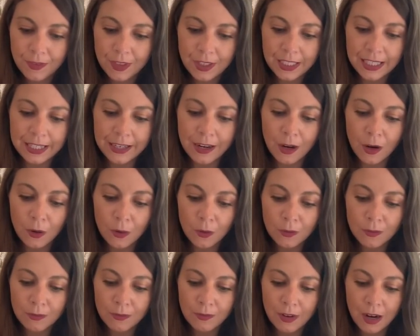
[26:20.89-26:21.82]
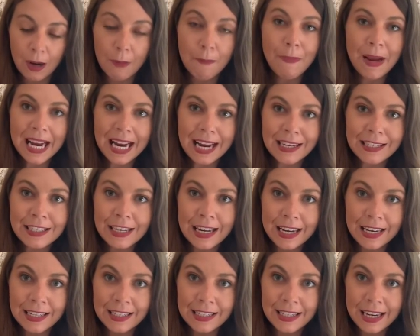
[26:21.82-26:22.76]
you know,
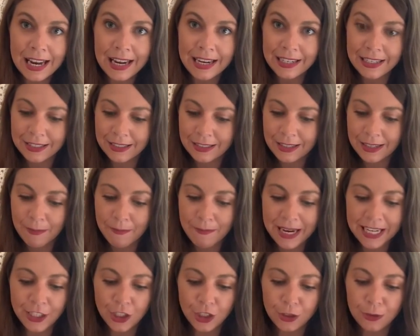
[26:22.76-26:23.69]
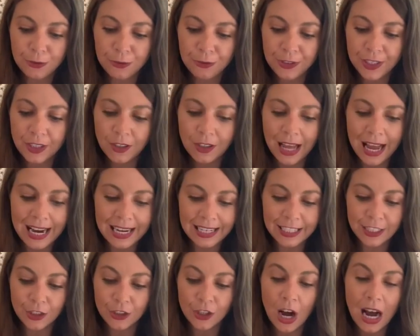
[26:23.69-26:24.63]
abandoned and makes you feel
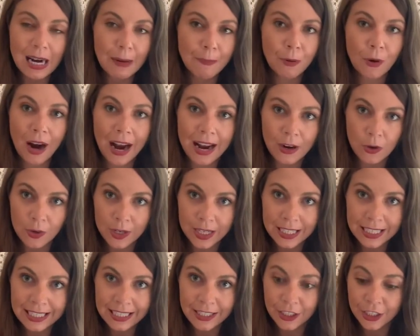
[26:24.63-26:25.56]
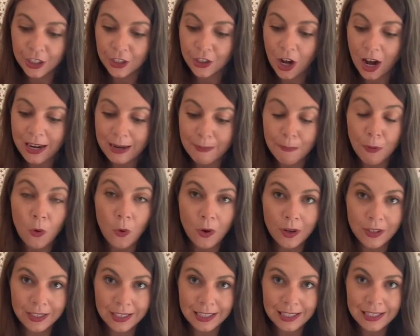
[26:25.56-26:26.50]
like you're not a priority or you're not
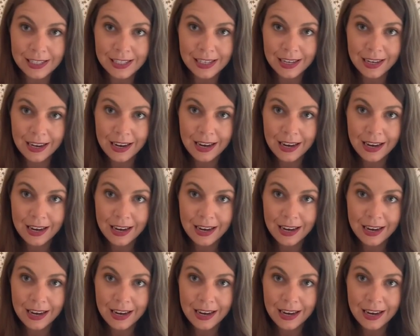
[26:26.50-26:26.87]
important.